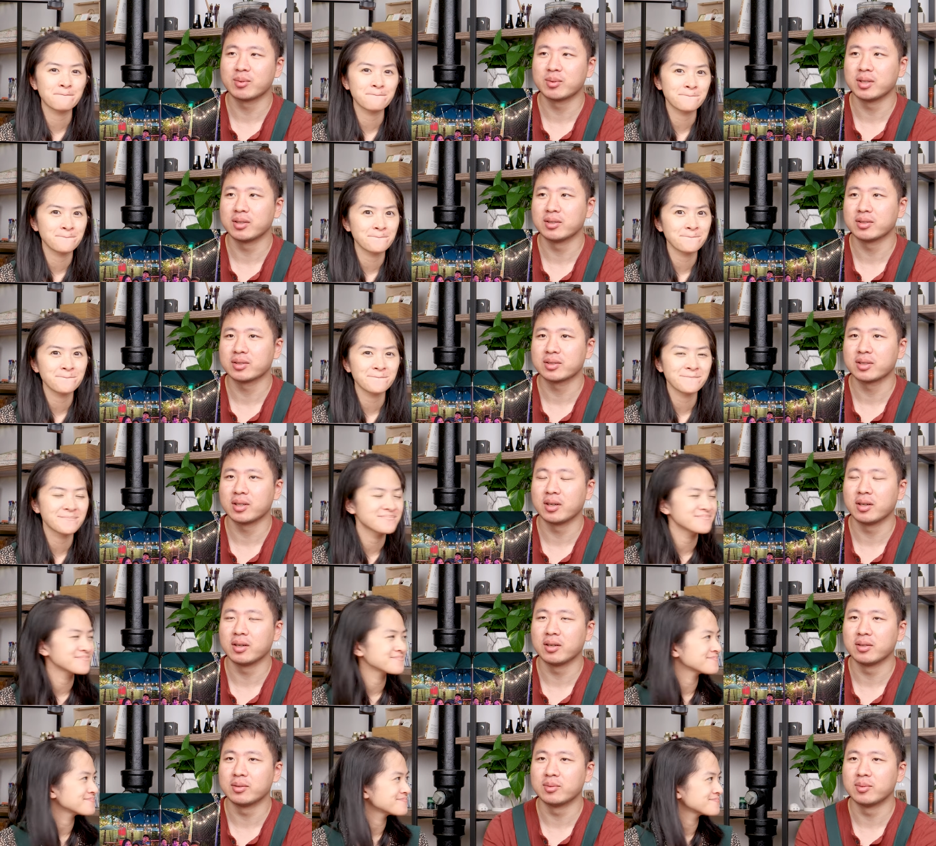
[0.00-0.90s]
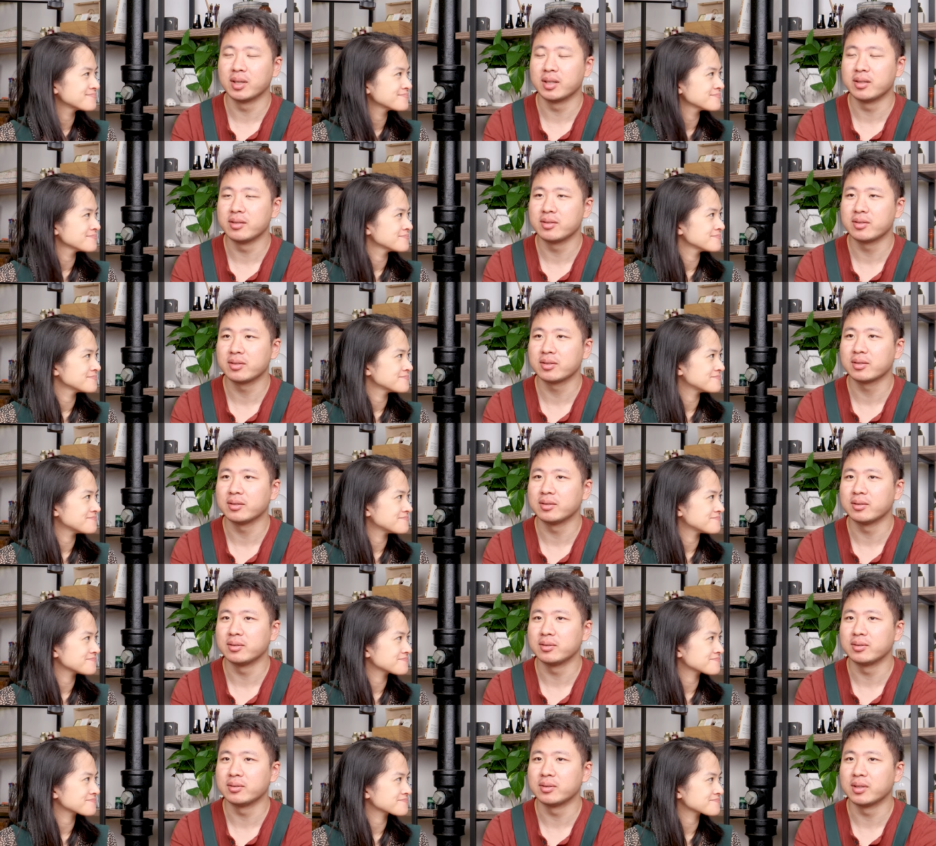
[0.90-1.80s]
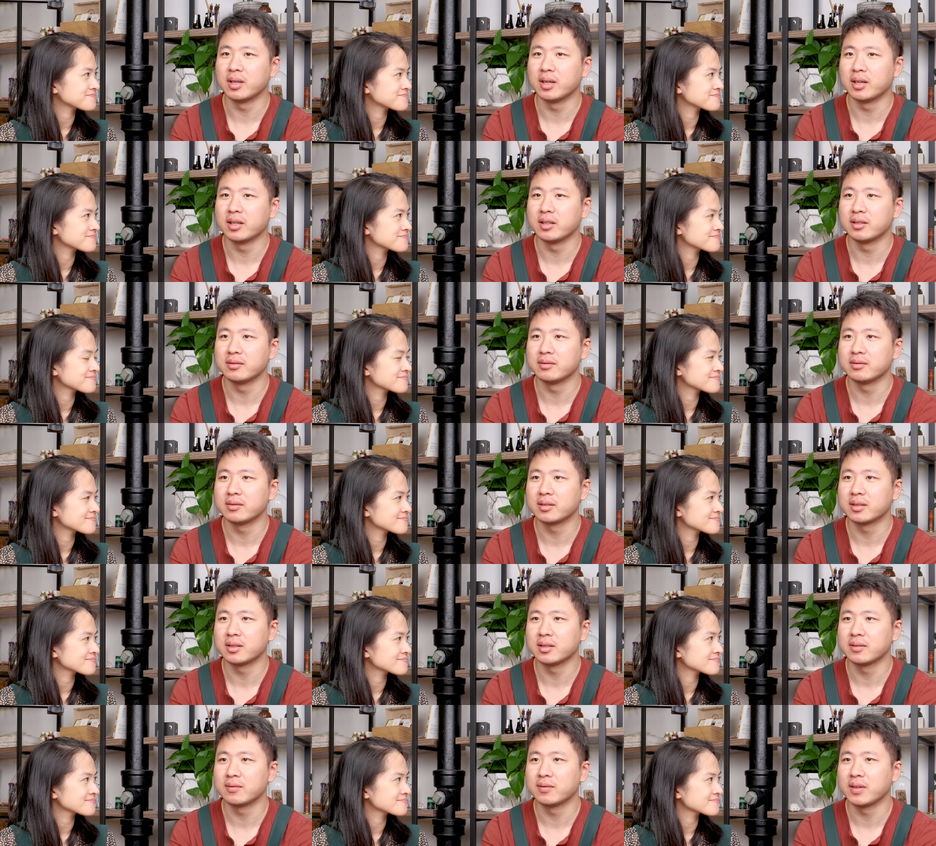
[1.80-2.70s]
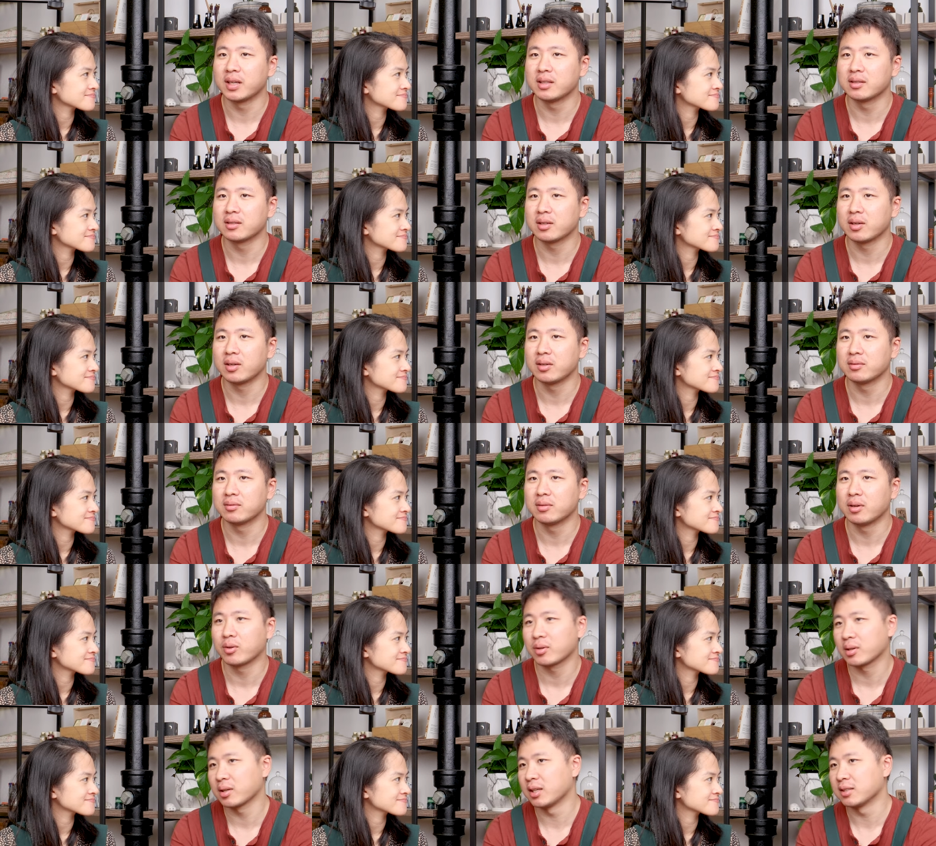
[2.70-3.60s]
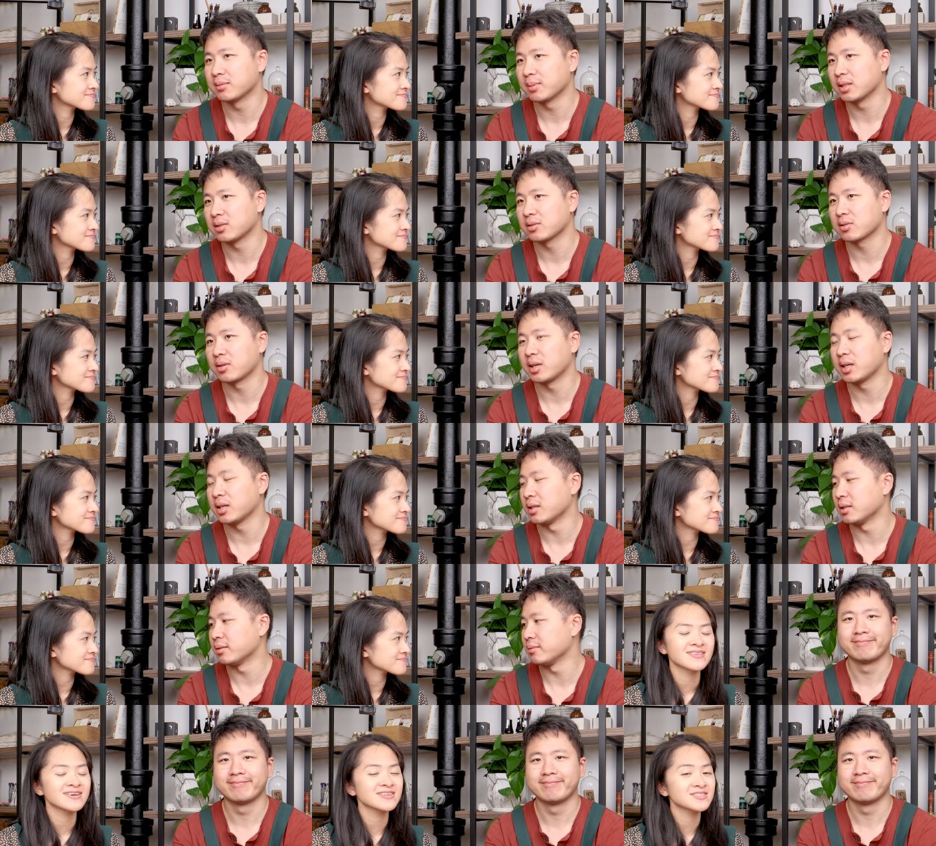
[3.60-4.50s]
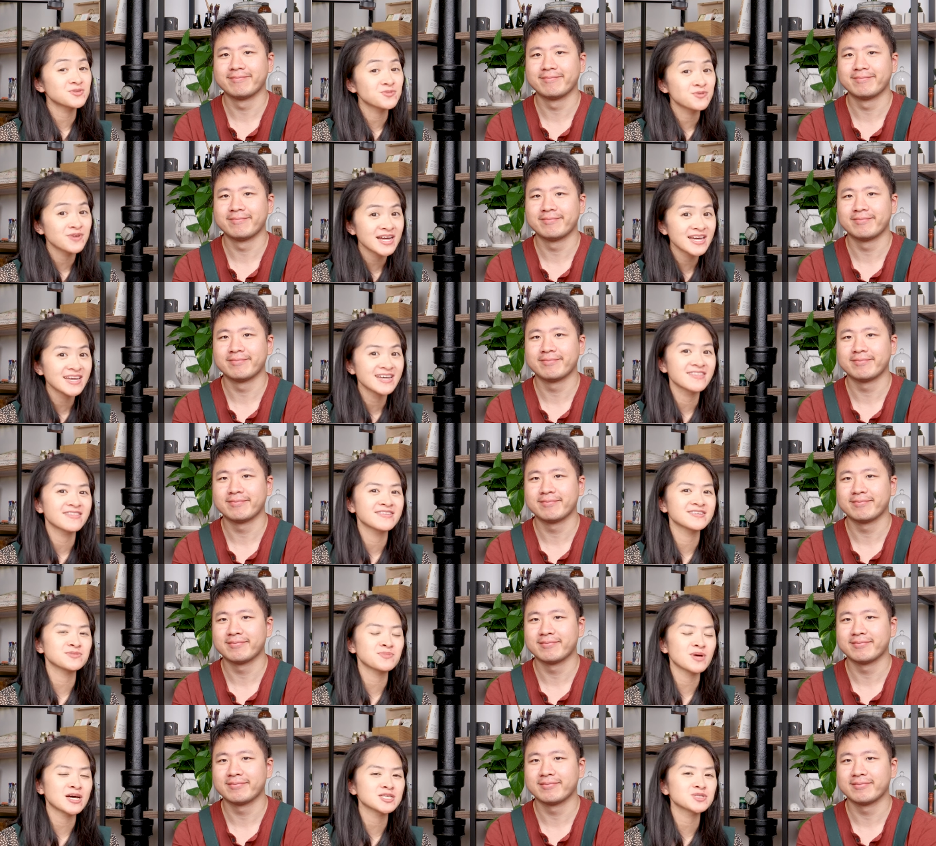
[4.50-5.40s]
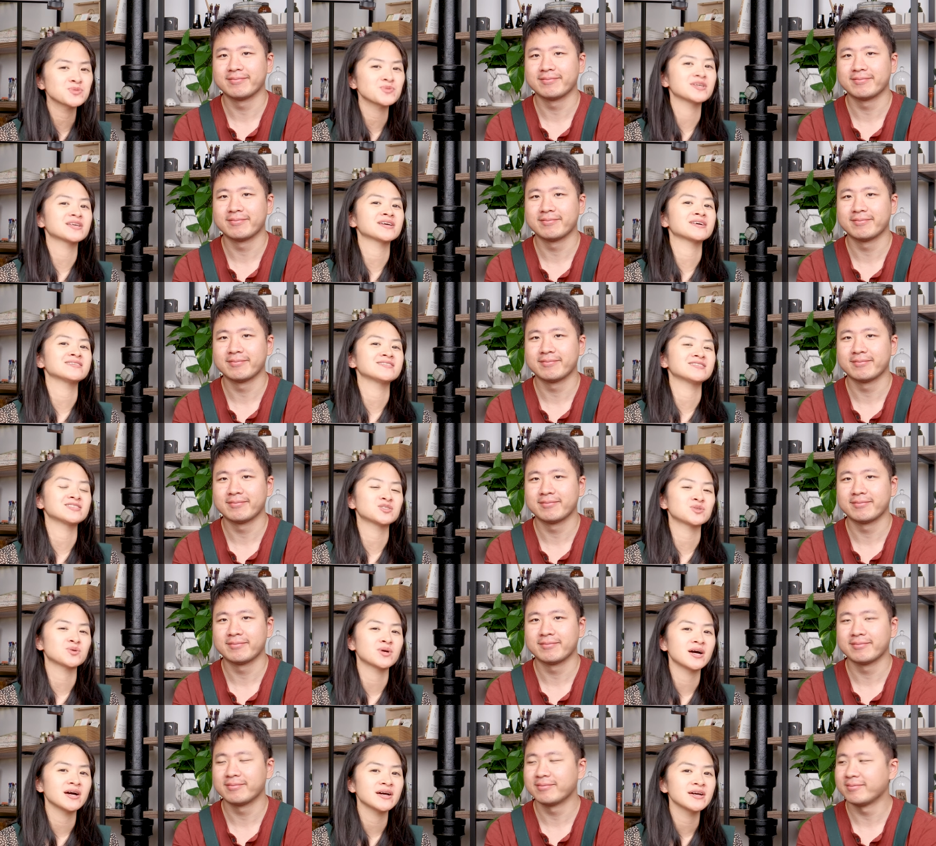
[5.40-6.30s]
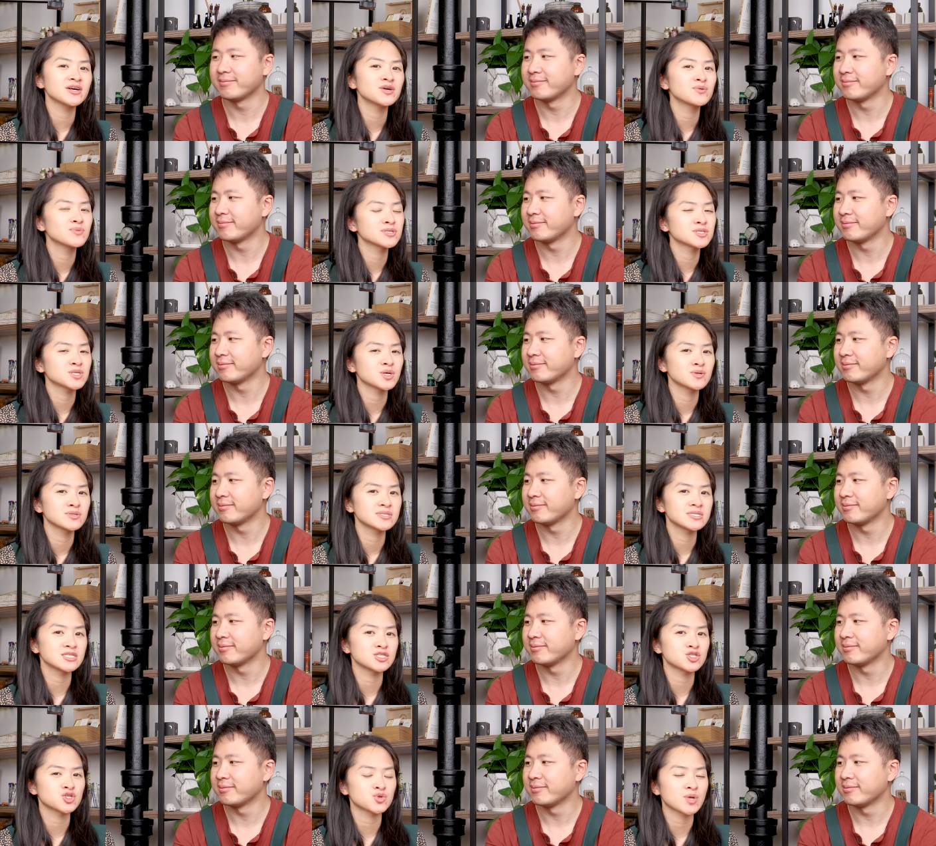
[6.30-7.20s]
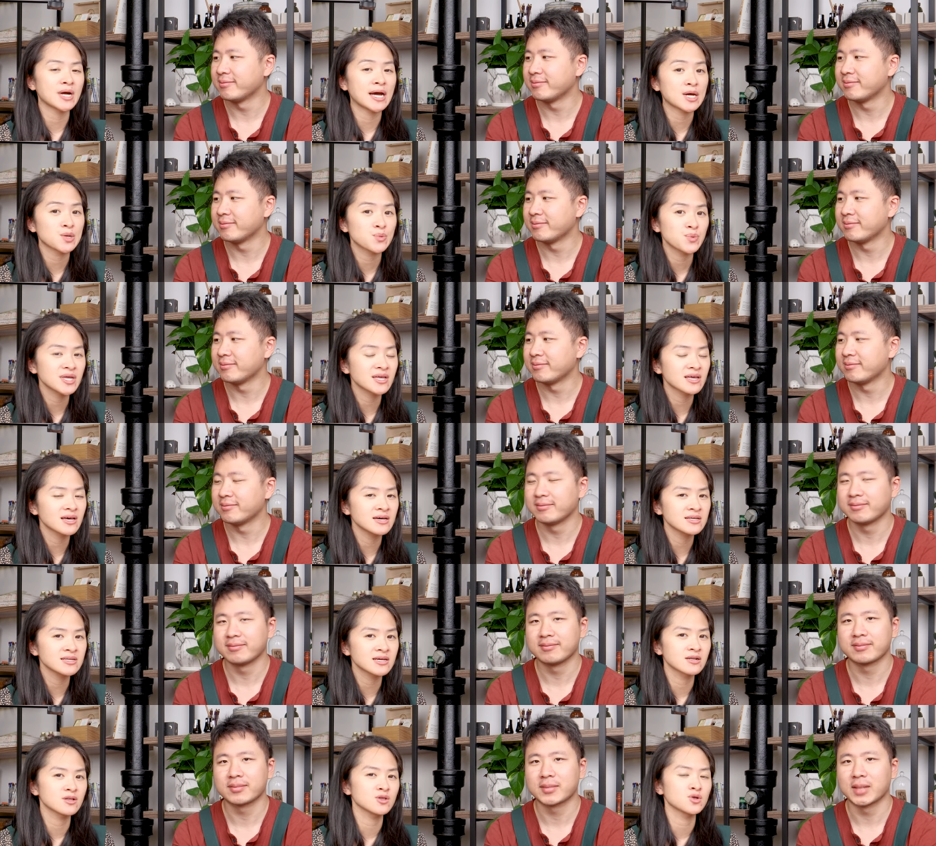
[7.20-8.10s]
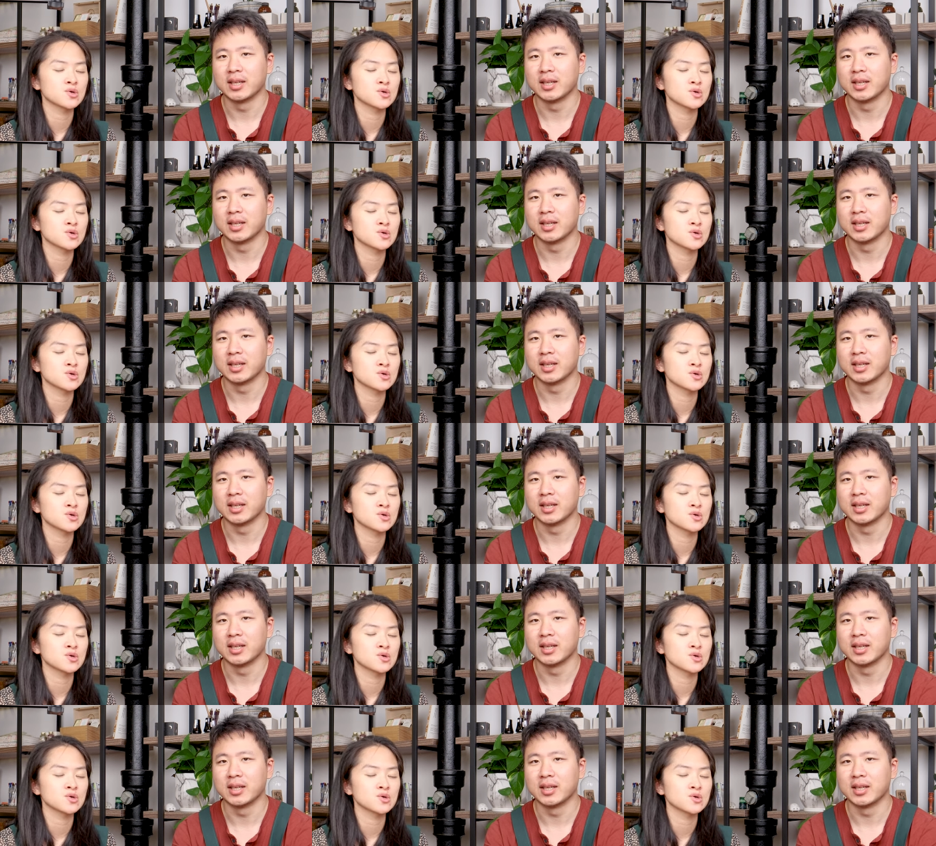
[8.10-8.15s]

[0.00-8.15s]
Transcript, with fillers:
Speaker 1: We also went to um, the event organized by Soraya.
Speaker 2: That's right. This past weekend, Soraya was hosting Trad Weekend at a